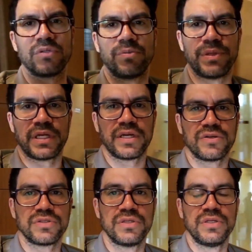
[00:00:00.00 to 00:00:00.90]
little
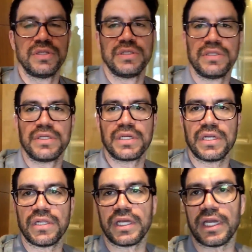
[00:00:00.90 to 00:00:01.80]
penthouse,
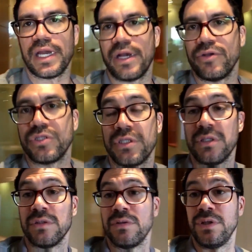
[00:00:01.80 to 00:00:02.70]
kind of like a house.
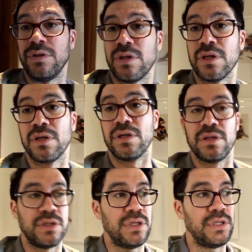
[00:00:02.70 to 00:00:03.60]
What do you think?
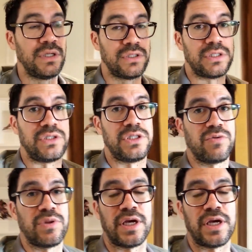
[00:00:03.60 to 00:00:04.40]
Should I stick with